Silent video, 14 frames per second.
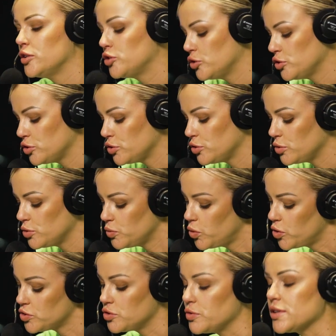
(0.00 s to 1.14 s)
Do you
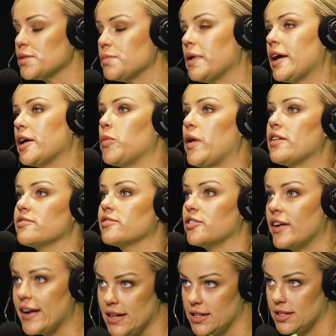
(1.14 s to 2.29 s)
want to explain weight for
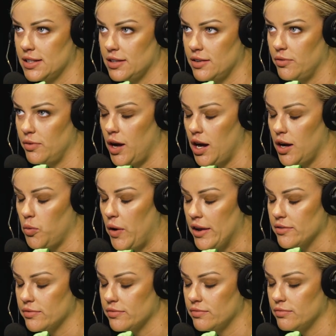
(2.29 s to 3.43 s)
eight, uh, weight
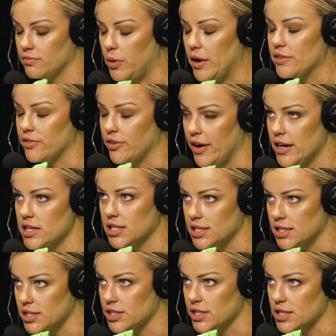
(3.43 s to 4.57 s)
weight for age
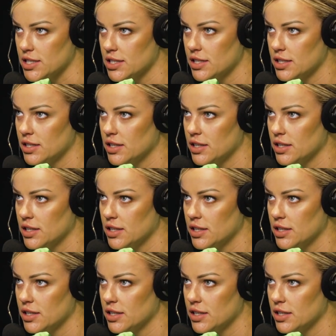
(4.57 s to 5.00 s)
conditions?